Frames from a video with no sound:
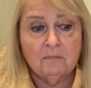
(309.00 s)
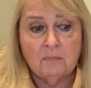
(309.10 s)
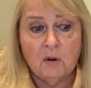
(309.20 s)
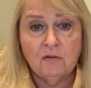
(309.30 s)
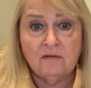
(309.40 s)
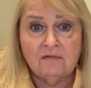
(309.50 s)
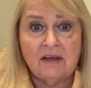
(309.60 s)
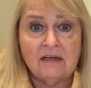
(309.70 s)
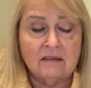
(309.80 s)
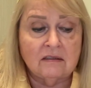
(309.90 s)
Both of
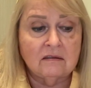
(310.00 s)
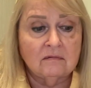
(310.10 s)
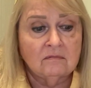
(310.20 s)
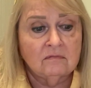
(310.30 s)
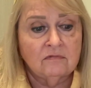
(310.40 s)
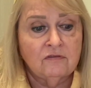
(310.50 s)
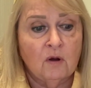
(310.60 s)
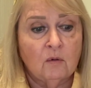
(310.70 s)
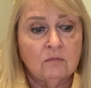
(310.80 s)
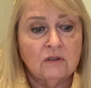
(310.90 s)
these
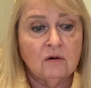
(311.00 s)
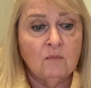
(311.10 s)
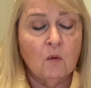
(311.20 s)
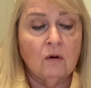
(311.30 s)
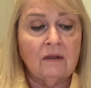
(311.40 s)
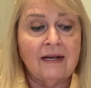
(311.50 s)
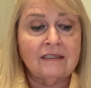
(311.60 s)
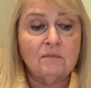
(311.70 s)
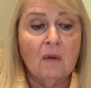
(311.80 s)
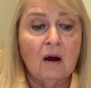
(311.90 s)
films are more or
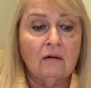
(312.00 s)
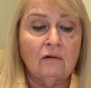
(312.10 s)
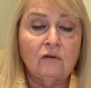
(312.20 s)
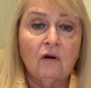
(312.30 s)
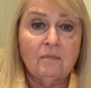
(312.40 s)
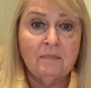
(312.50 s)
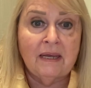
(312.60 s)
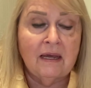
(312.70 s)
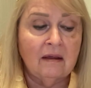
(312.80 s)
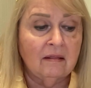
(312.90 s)
less modeled on
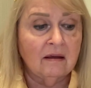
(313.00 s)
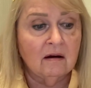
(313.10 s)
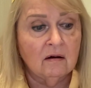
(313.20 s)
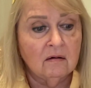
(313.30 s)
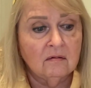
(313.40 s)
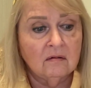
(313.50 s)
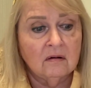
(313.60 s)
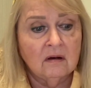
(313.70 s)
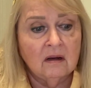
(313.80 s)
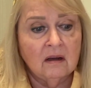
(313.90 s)
being there.
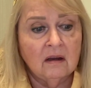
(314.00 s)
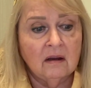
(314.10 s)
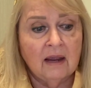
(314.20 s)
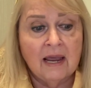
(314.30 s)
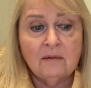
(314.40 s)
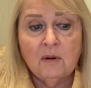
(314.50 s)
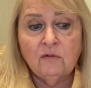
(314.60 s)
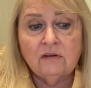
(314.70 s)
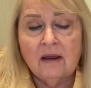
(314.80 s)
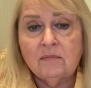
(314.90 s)
And
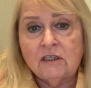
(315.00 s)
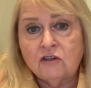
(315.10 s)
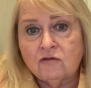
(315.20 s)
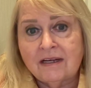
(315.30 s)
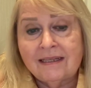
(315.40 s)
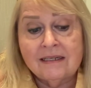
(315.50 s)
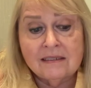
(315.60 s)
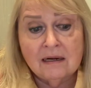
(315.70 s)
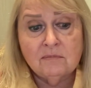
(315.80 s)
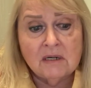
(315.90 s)
both demonstrate that
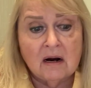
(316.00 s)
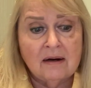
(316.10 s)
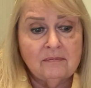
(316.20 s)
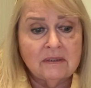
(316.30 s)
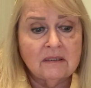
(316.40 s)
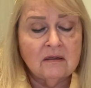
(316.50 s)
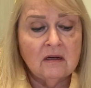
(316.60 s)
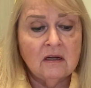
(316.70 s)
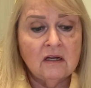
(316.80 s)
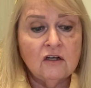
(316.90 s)
sometimes
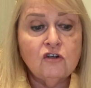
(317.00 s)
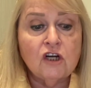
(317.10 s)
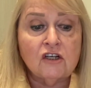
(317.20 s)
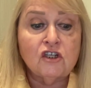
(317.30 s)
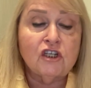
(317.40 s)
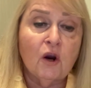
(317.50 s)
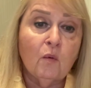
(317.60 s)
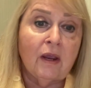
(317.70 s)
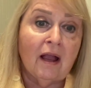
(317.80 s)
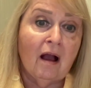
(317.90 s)
just
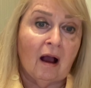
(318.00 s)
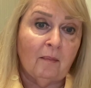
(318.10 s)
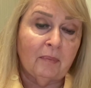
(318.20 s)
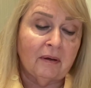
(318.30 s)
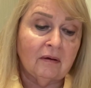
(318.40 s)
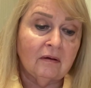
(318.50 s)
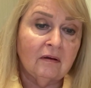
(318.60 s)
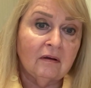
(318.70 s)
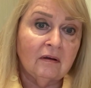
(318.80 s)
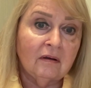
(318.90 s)
showing up
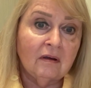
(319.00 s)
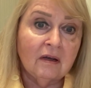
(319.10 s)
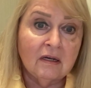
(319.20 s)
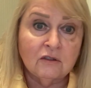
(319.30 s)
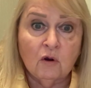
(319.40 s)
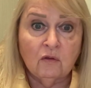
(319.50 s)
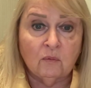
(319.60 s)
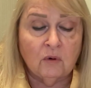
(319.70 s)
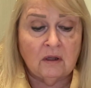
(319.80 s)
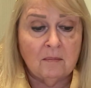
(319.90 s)
is all
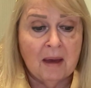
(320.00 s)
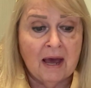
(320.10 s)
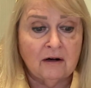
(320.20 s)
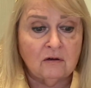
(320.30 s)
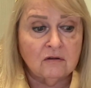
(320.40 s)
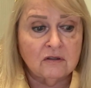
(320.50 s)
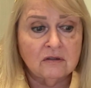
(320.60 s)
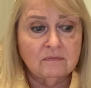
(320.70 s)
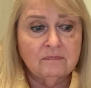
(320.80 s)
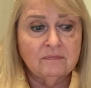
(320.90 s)
that really matters.